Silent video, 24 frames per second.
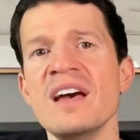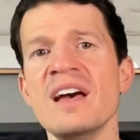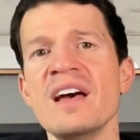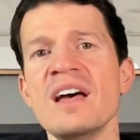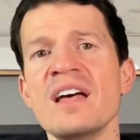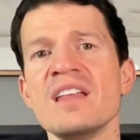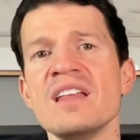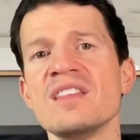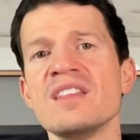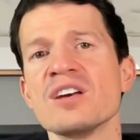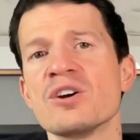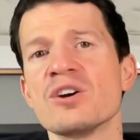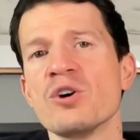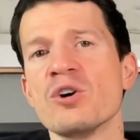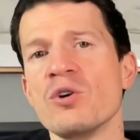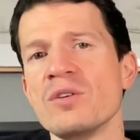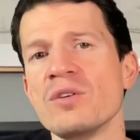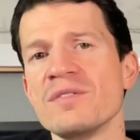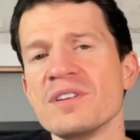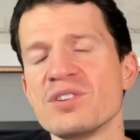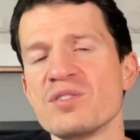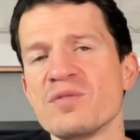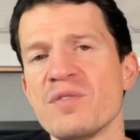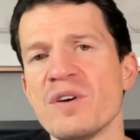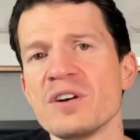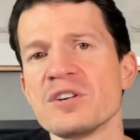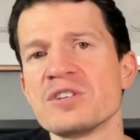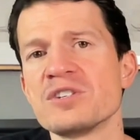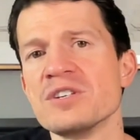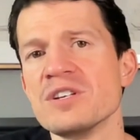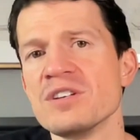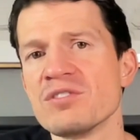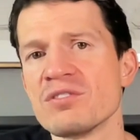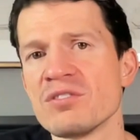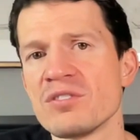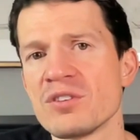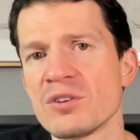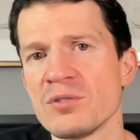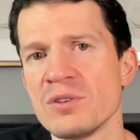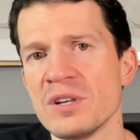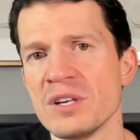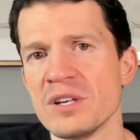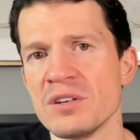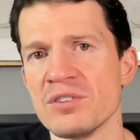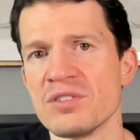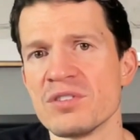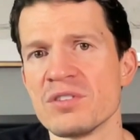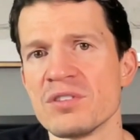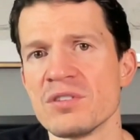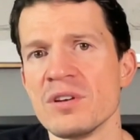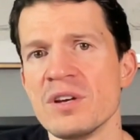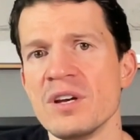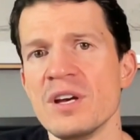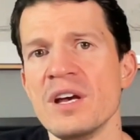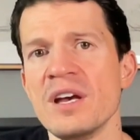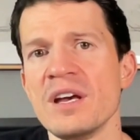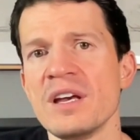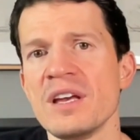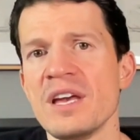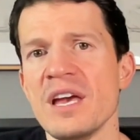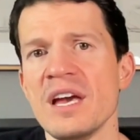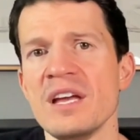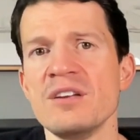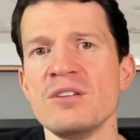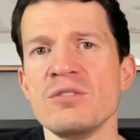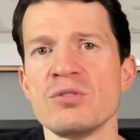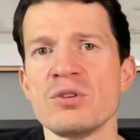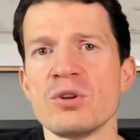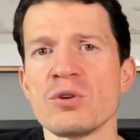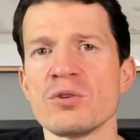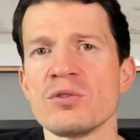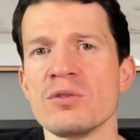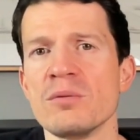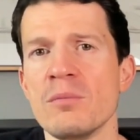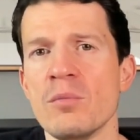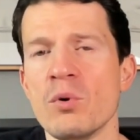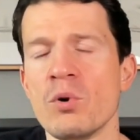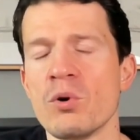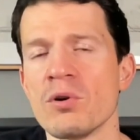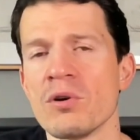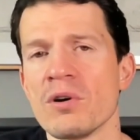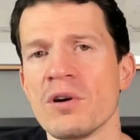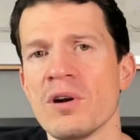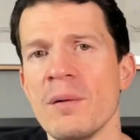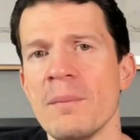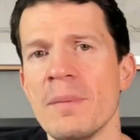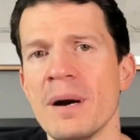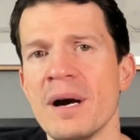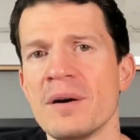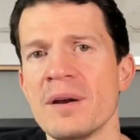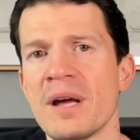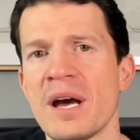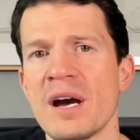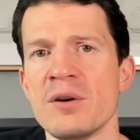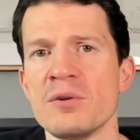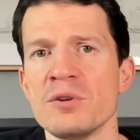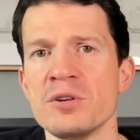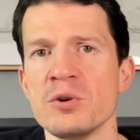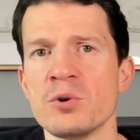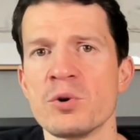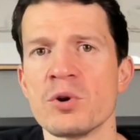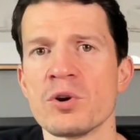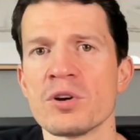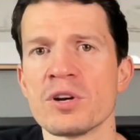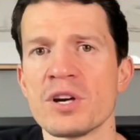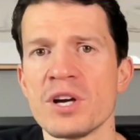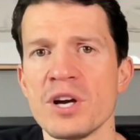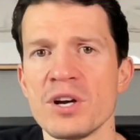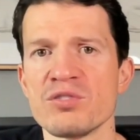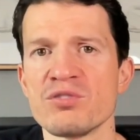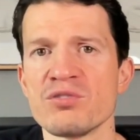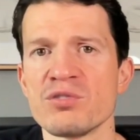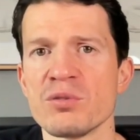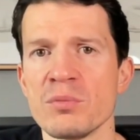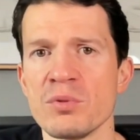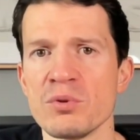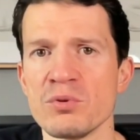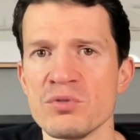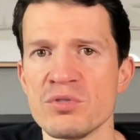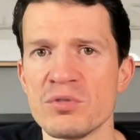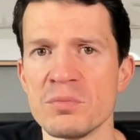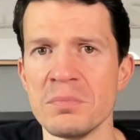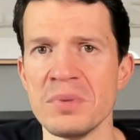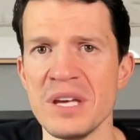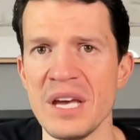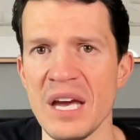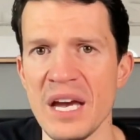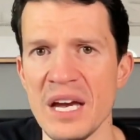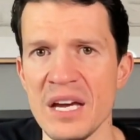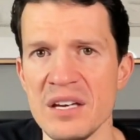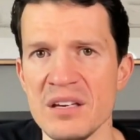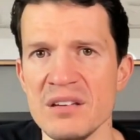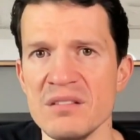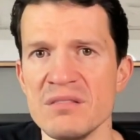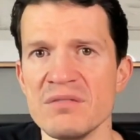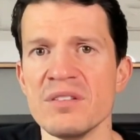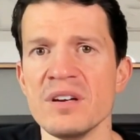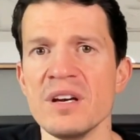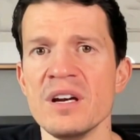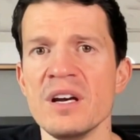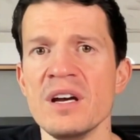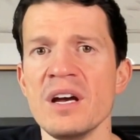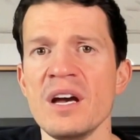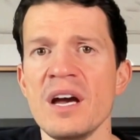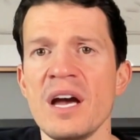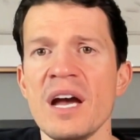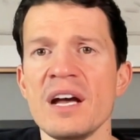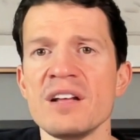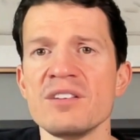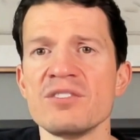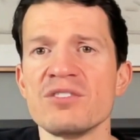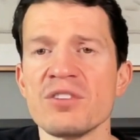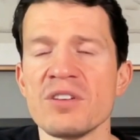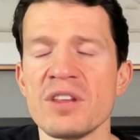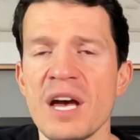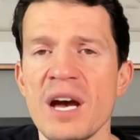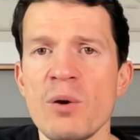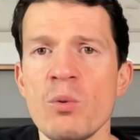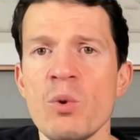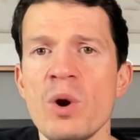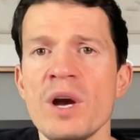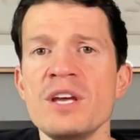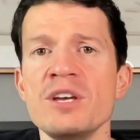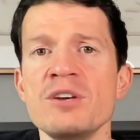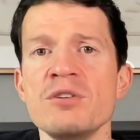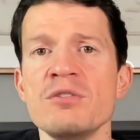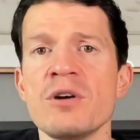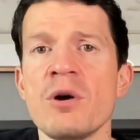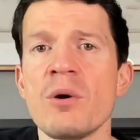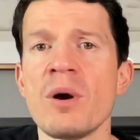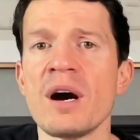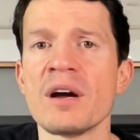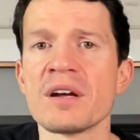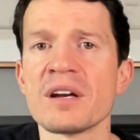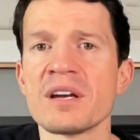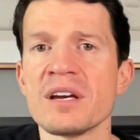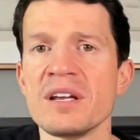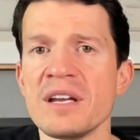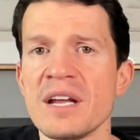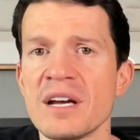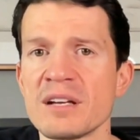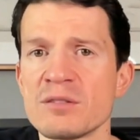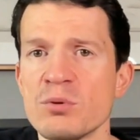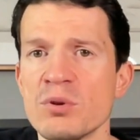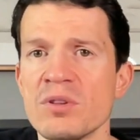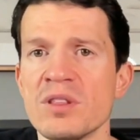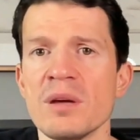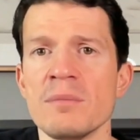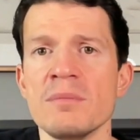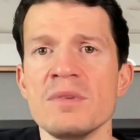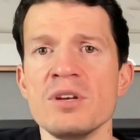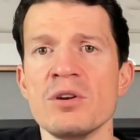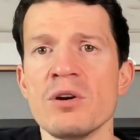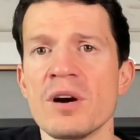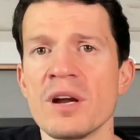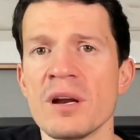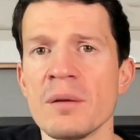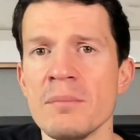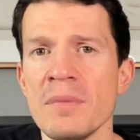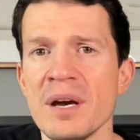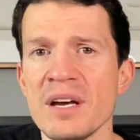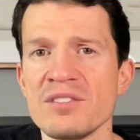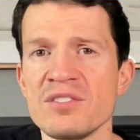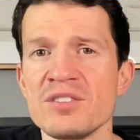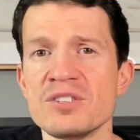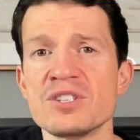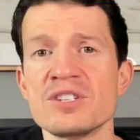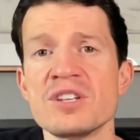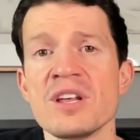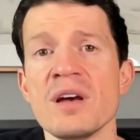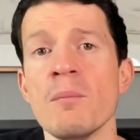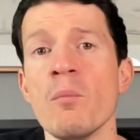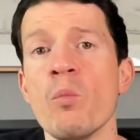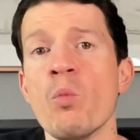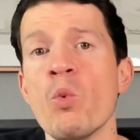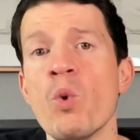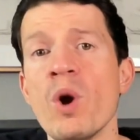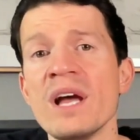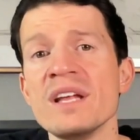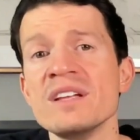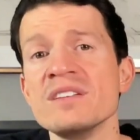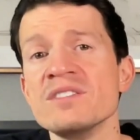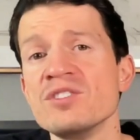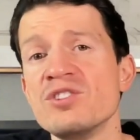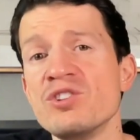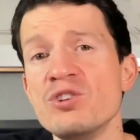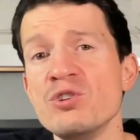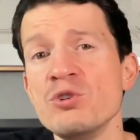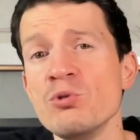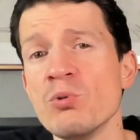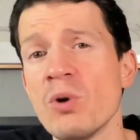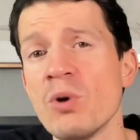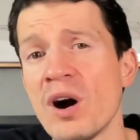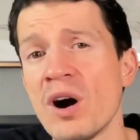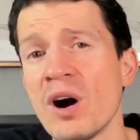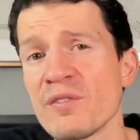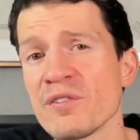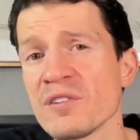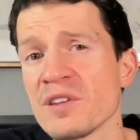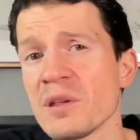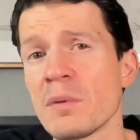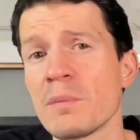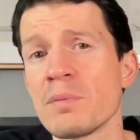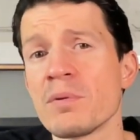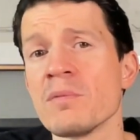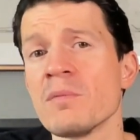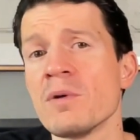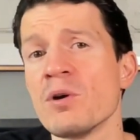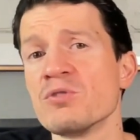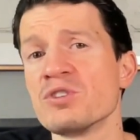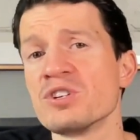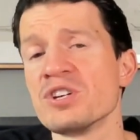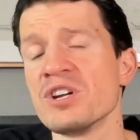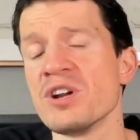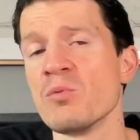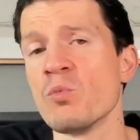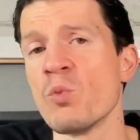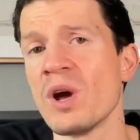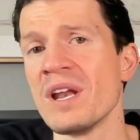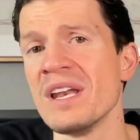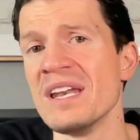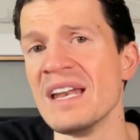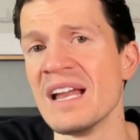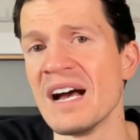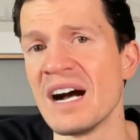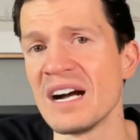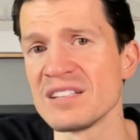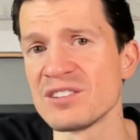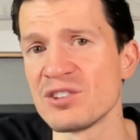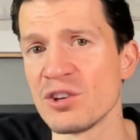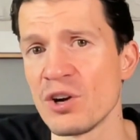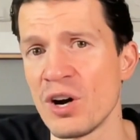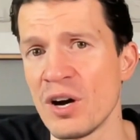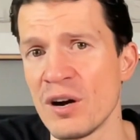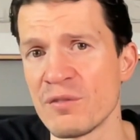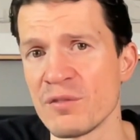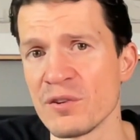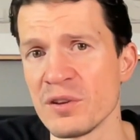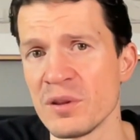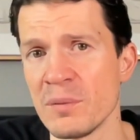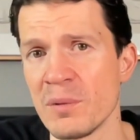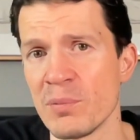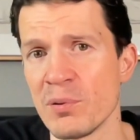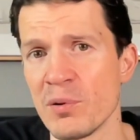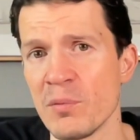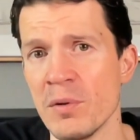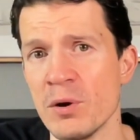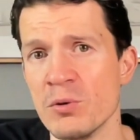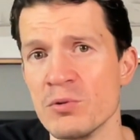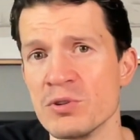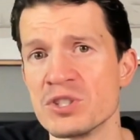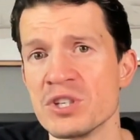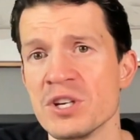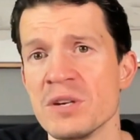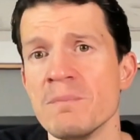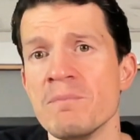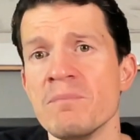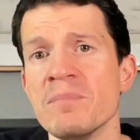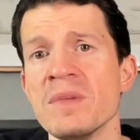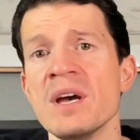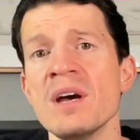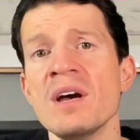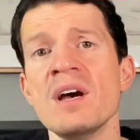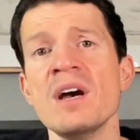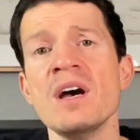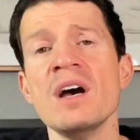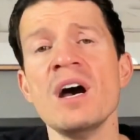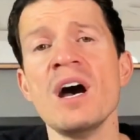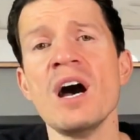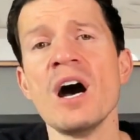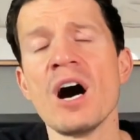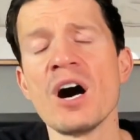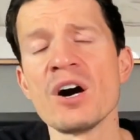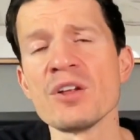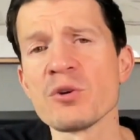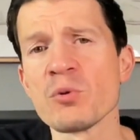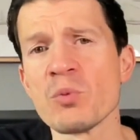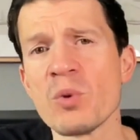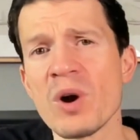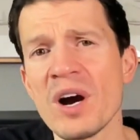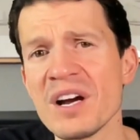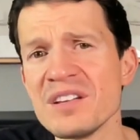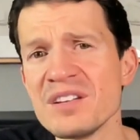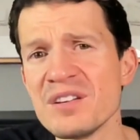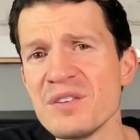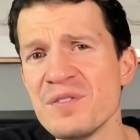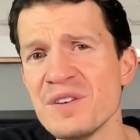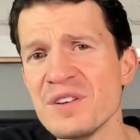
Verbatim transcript: The goal of this function is learnings. Can you learn more about how your customers behave? And so mm-hmm. that way you know how to connect with them, you know how to message them, when to offer them a promotion and when not to offer them a promotion. Mm-hmm. Otherwise, if you